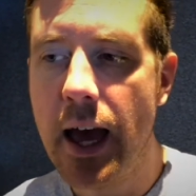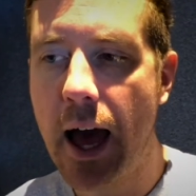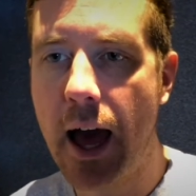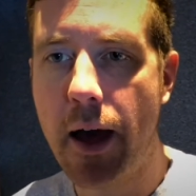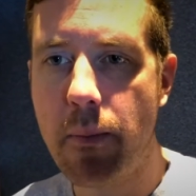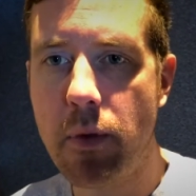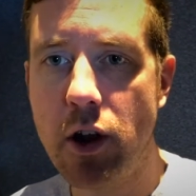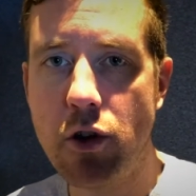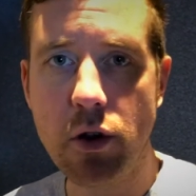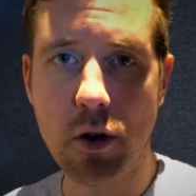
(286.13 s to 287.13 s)

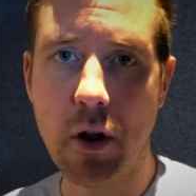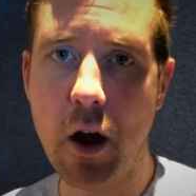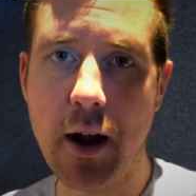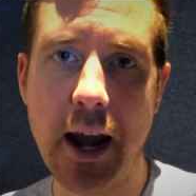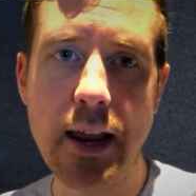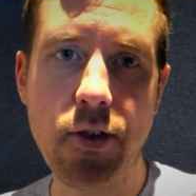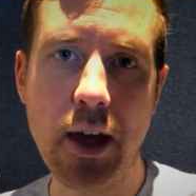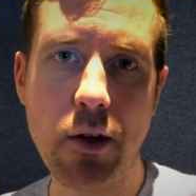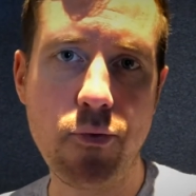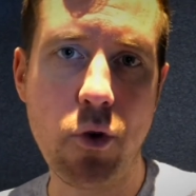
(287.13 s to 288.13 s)
And you can earn
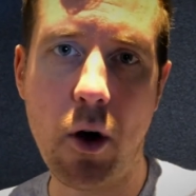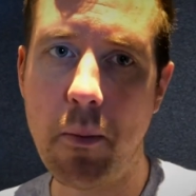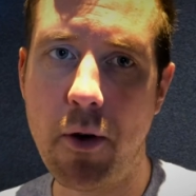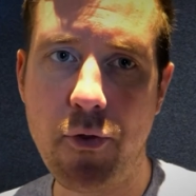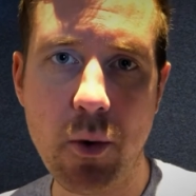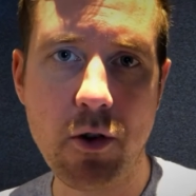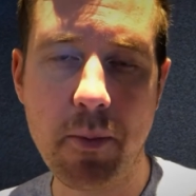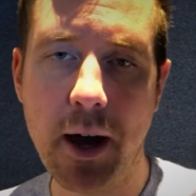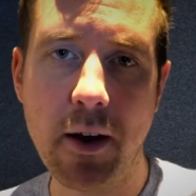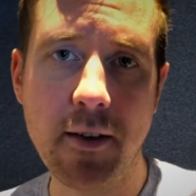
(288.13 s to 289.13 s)
anything from a few
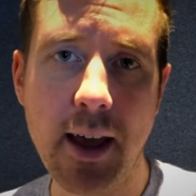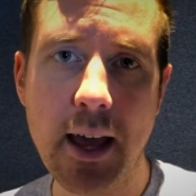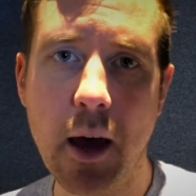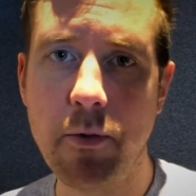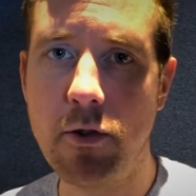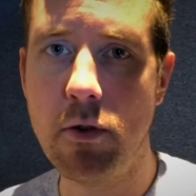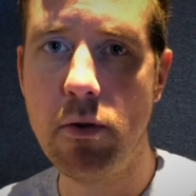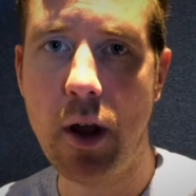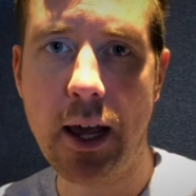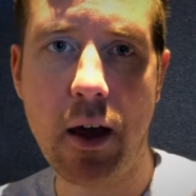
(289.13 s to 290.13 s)
hundred pound a day up
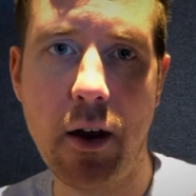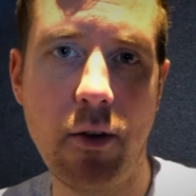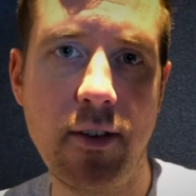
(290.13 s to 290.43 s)
to, like, I don't know,